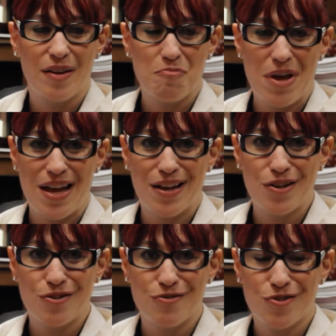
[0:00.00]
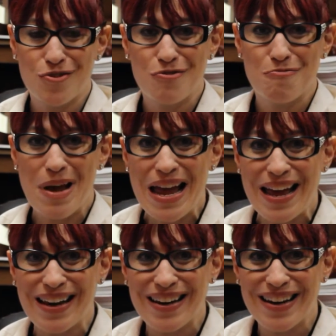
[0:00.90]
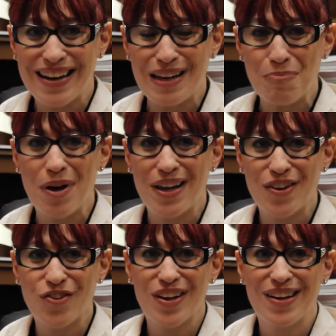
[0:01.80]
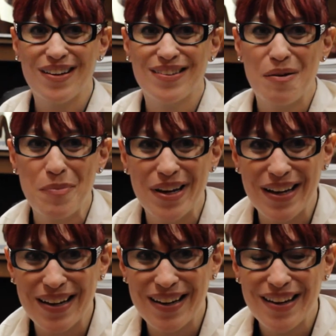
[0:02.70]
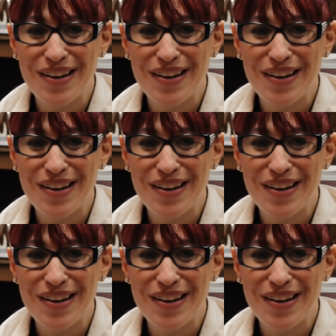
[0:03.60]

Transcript: man to man in punishing somebody